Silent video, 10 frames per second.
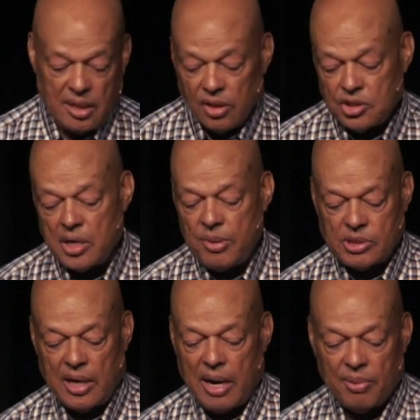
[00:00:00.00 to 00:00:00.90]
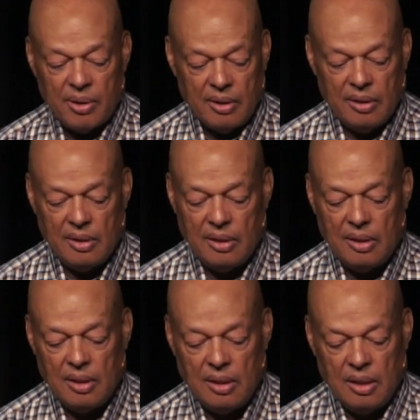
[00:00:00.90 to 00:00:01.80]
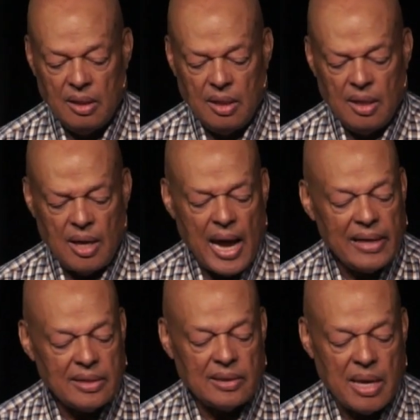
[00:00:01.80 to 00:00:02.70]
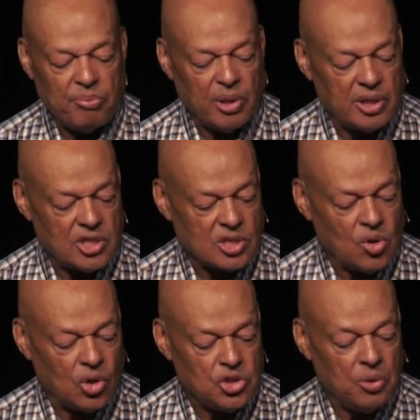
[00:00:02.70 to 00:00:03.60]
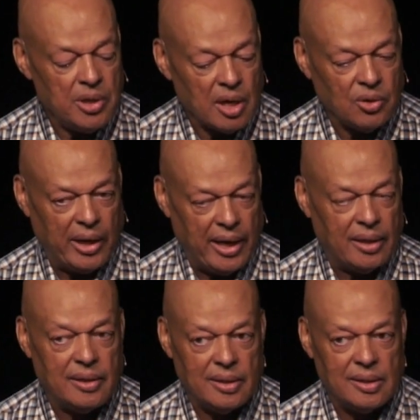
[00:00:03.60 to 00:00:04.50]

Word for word: Look at your neighbor and say, neighbor, I think that brother just called you a knucklehead.